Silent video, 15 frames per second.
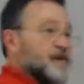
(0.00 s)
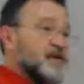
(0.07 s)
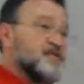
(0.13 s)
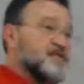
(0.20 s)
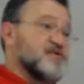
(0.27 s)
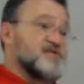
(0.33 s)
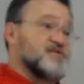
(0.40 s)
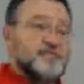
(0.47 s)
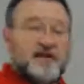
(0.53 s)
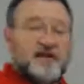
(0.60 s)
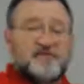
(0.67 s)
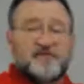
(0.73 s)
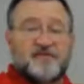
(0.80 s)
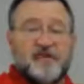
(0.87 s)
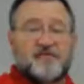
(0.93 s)
I can
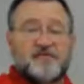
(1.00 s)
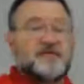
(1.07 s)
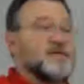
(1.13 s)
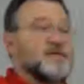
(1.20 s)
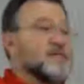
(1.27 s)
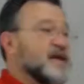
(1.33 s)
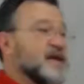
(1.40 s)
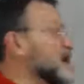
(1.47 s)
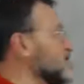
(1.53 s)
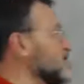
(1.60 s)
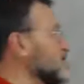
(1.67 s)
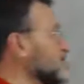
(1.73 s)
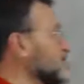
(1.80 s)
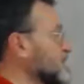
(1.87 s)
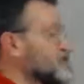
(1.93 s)
suspect that that's going to be my
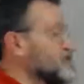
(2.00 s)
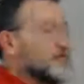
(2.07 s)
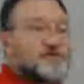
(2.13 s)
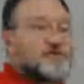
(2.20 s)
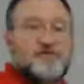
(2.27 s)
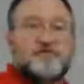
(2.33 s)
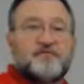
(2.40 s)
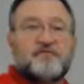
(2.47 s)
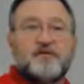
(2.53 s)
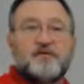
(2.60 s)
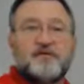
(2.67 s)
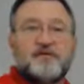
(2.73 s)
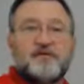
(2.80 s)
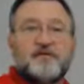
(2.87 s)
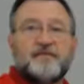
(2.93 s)
acid, my
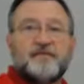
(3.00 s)
H2SO4.